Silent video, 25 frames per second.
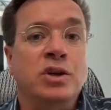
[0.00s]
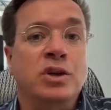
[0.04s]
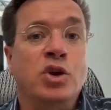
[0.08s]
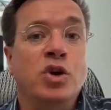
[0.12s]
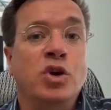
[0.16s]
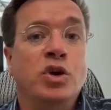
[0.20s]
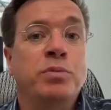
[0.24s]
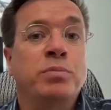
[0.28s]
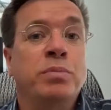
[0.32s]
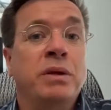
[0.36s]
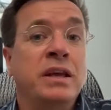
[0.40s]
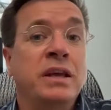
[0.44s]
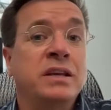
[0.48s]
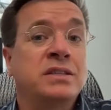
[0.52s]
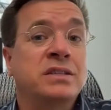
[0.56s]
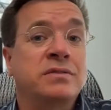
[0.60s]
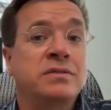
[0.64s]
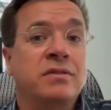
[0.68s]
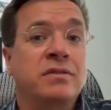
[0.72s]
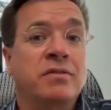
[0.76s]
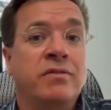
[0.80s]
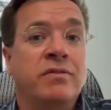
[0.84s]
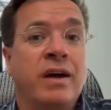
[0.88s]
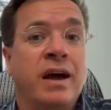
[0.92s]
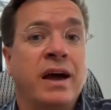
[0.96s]
good piece of
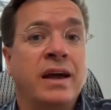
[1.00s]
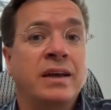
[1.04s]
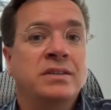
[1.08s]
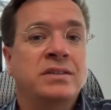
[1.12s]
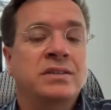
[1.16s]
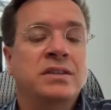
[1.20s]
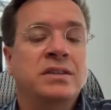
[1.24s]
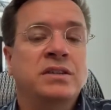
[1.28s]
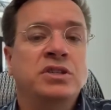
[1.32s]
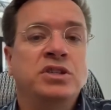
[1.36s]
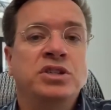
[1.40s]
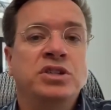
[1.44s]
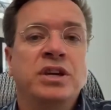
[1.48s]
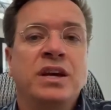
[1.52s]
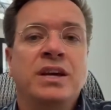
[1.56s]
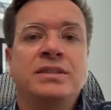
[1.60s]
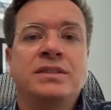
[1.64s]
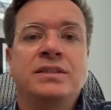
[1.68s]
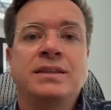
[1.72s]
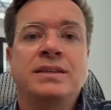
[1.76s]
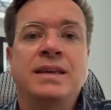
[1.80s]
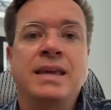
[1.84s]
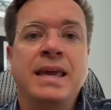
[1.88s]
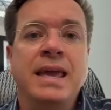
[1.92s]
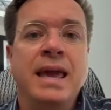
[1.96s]
advice, to
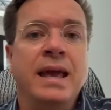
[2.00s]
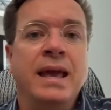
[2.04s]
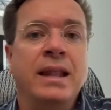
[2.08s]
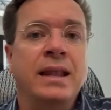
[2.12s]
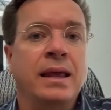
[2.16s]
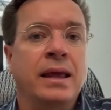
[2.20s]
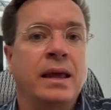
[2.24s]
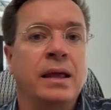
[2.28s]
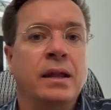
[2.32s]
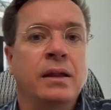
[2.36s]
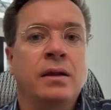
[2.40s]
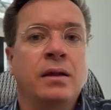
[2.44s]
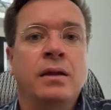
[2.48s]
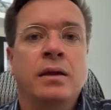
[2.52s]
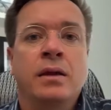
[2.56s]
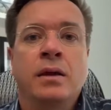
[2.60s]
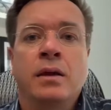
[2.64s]
just get in.